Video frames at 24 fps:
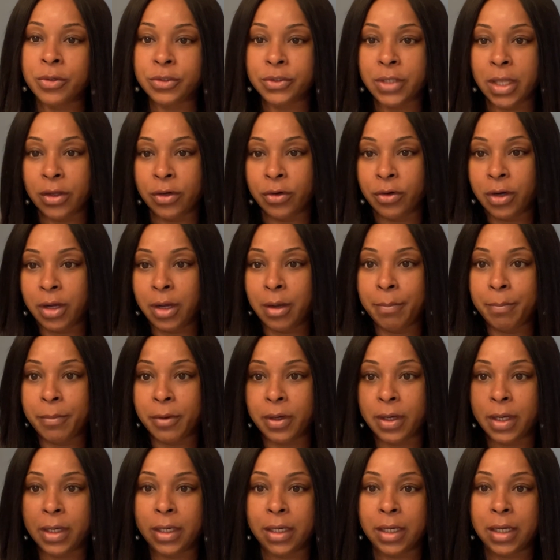that are up are
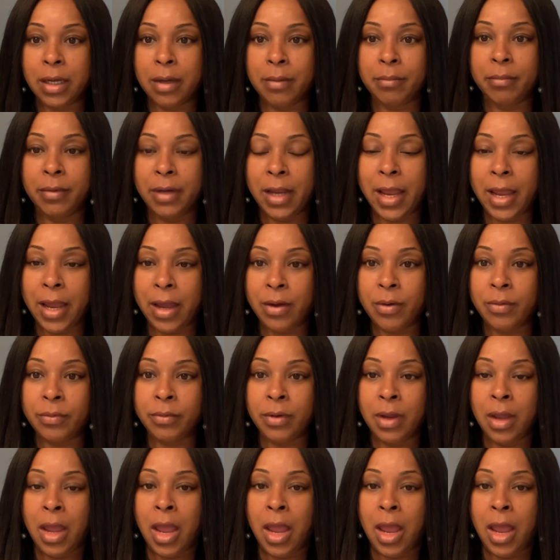going to come down